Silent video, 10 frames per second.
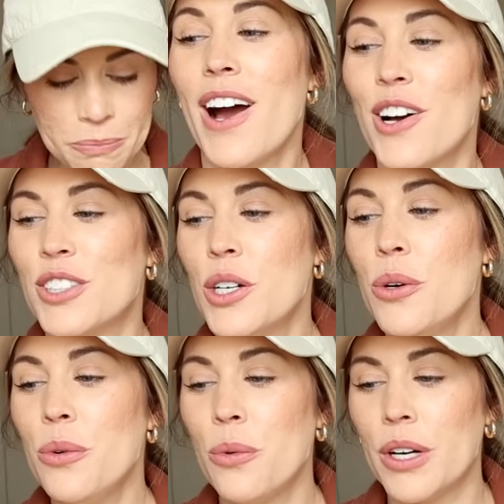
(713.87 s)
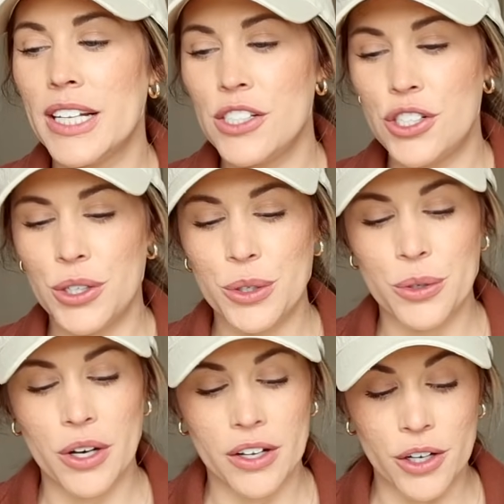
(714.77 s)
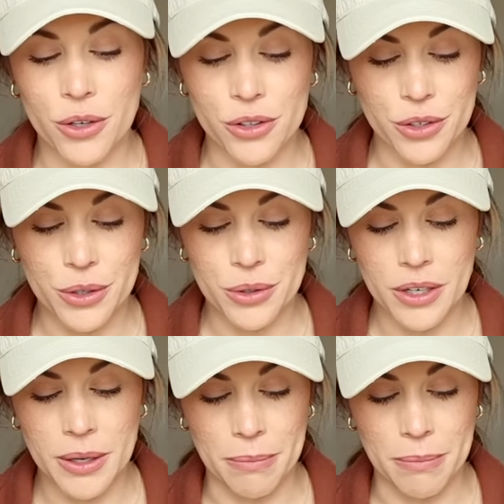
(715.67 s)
I also wanted to go through